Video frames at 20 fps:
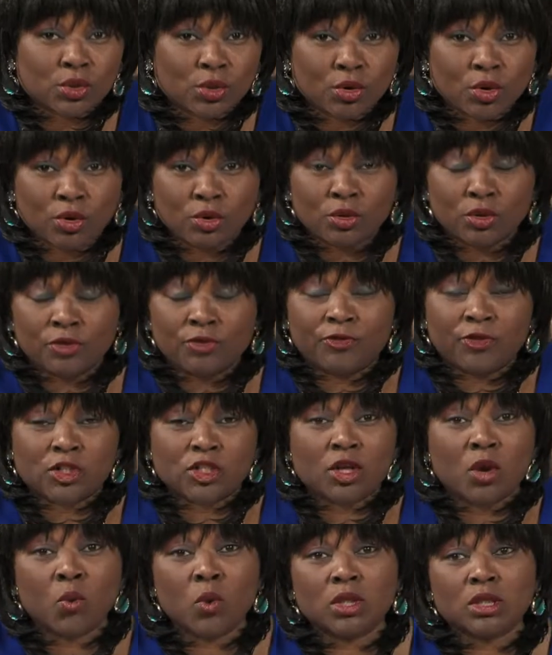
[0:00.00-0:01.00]
go look for
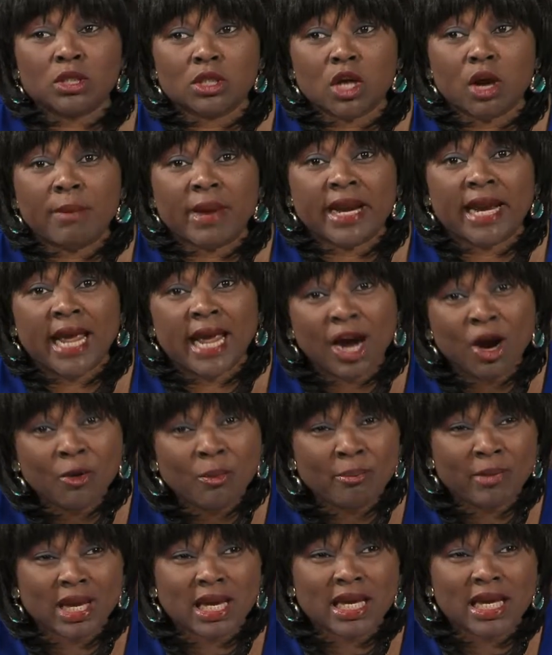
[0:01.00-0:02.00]
someone to come and help
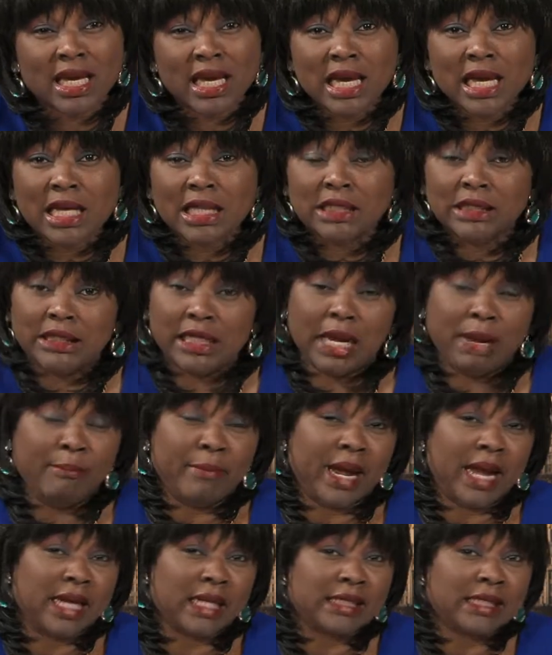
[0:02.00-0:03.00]
me. Then
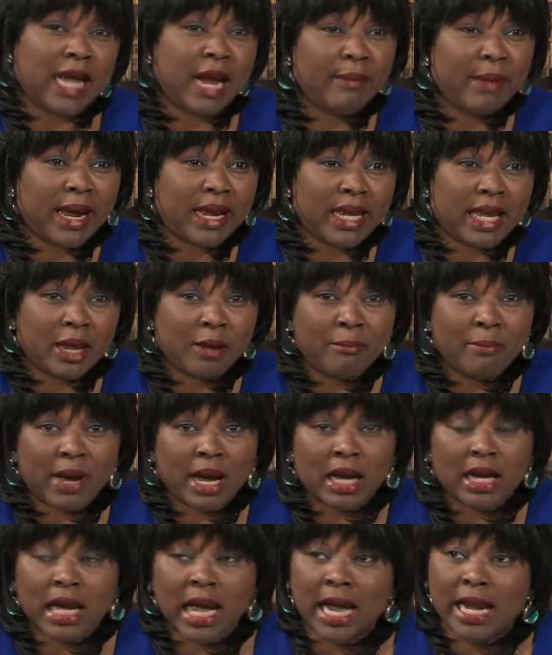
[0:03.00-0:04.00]
by the time I came
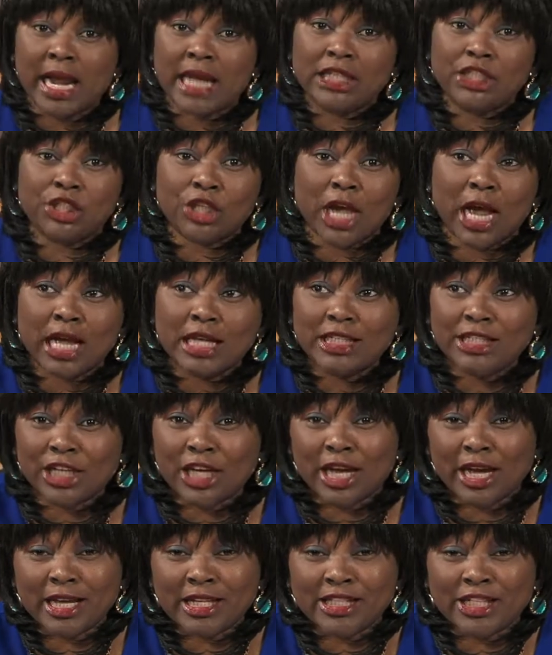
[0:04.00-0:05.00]
back, an angel,
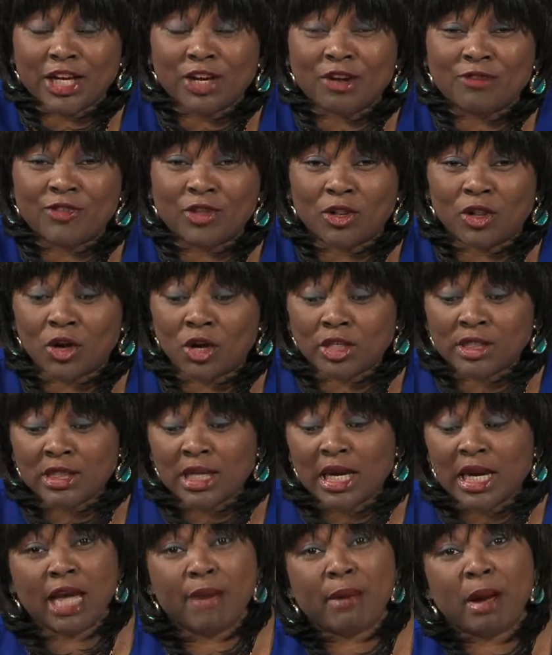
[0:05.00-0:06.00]
angel of the Lord
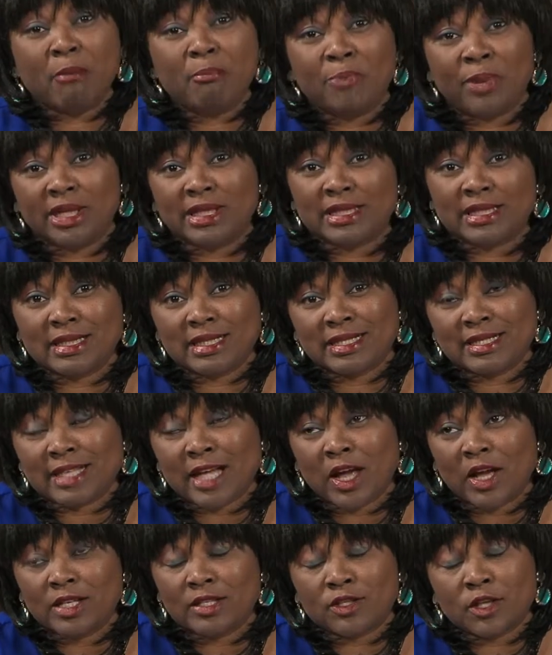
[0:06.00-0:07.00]
came and picked the
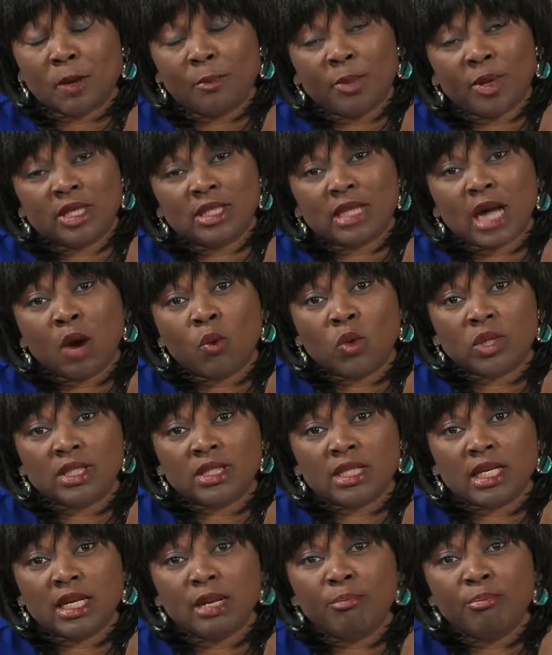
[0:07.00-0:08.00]
serpent and was
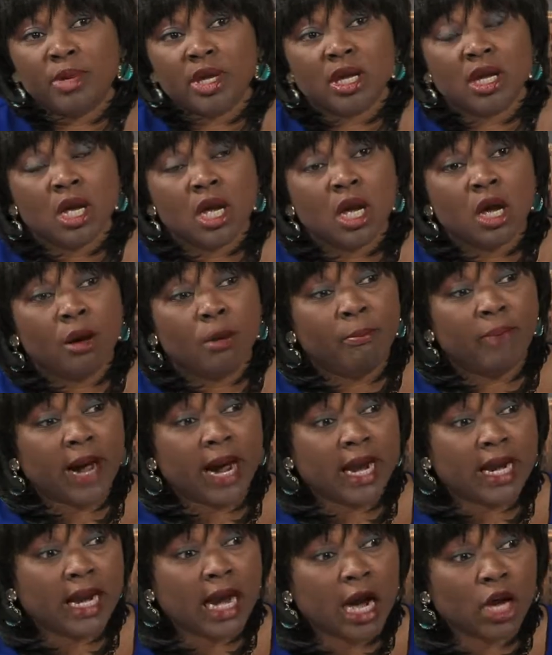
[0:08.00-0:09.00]
telling me,
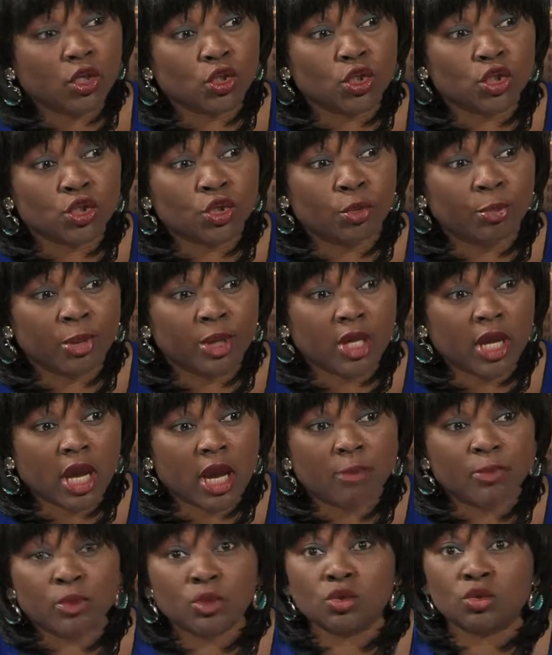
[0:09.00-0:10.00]
by now you should be
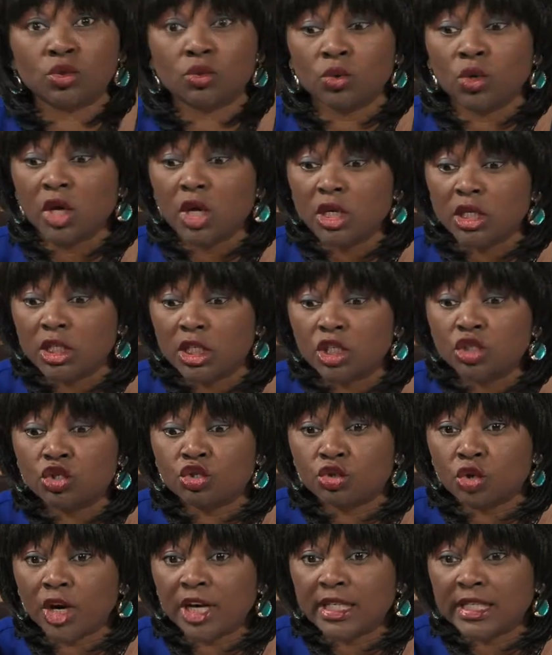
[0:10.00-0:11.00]
able to
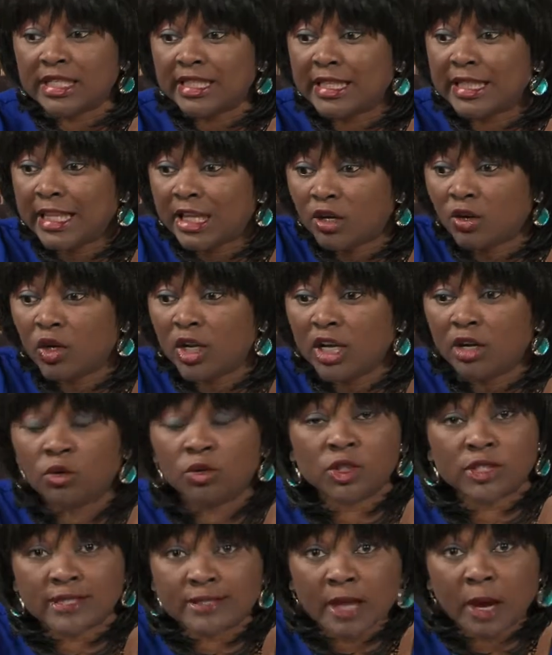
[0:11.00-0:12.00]
destroy these little little
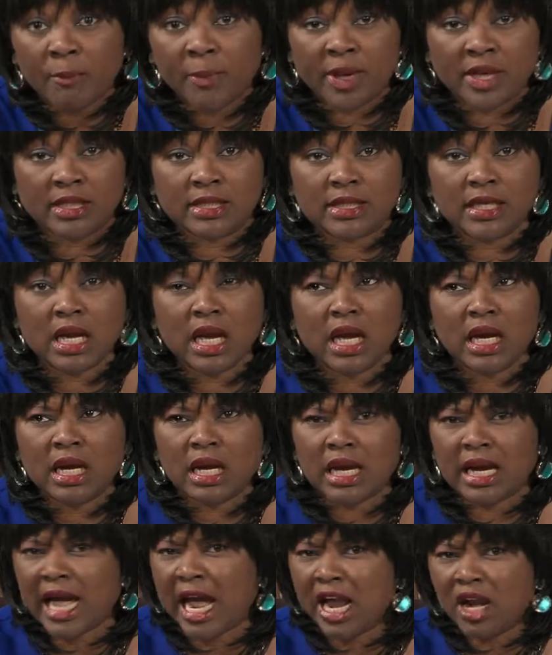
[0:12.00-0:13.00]
serpents.
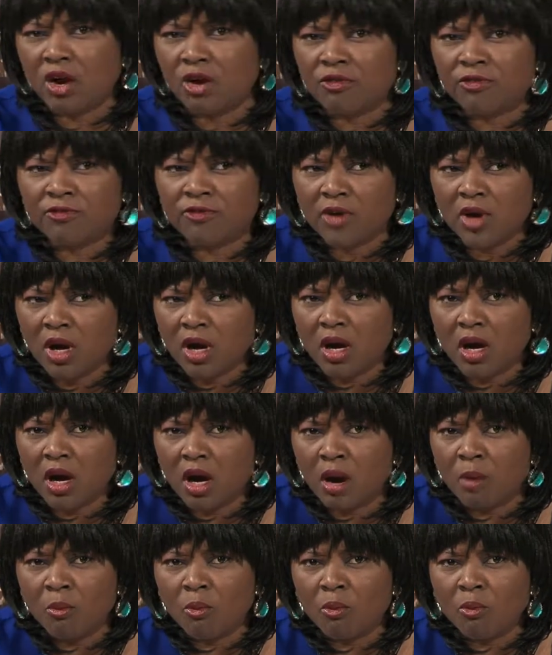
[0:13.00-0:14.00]
Kind of um,